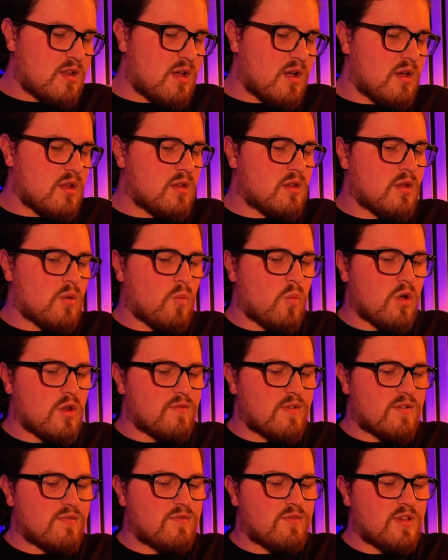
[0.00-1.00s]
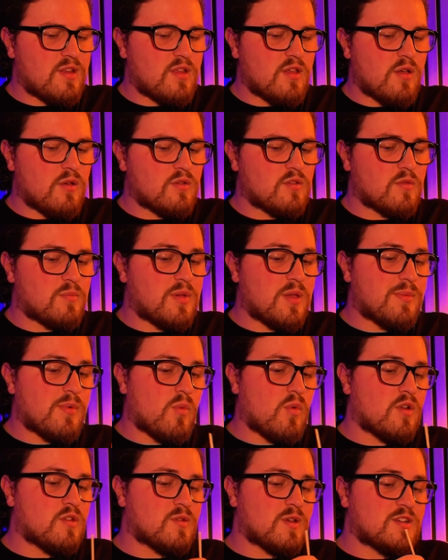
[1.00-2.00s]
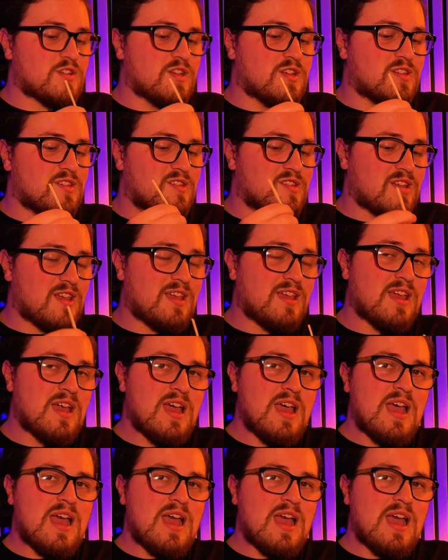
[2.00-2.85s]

on one of our videos of people wanting to actually see